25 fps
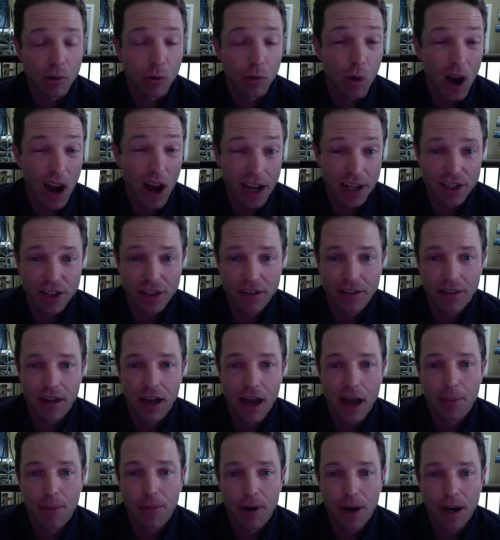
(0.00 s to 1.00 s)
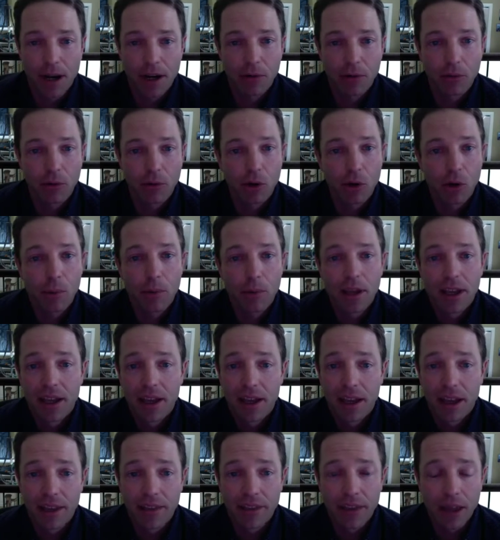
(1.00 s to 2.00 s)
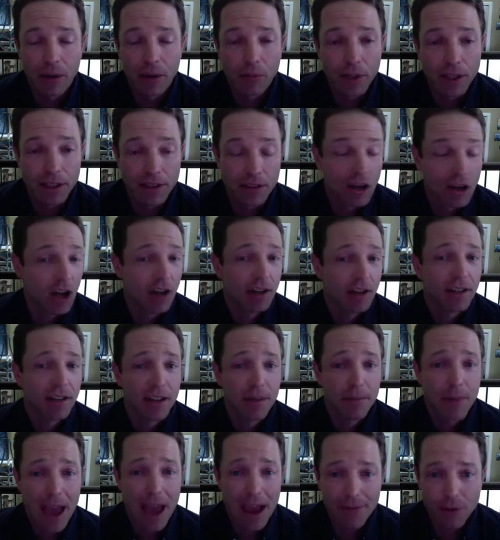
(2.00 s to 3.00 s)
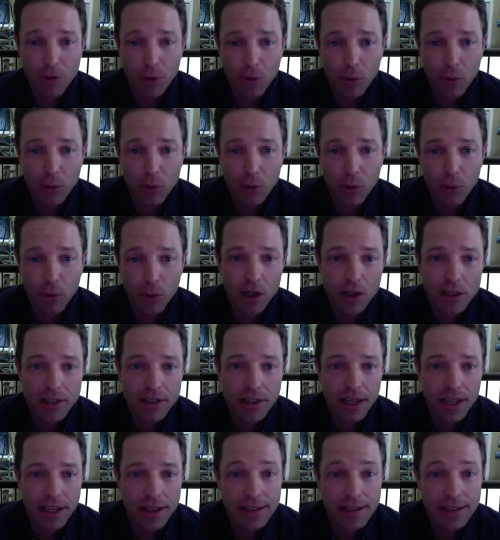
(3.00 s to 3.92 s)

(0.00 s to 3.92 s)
We watch in the operating room, and then we talk to them afterwards.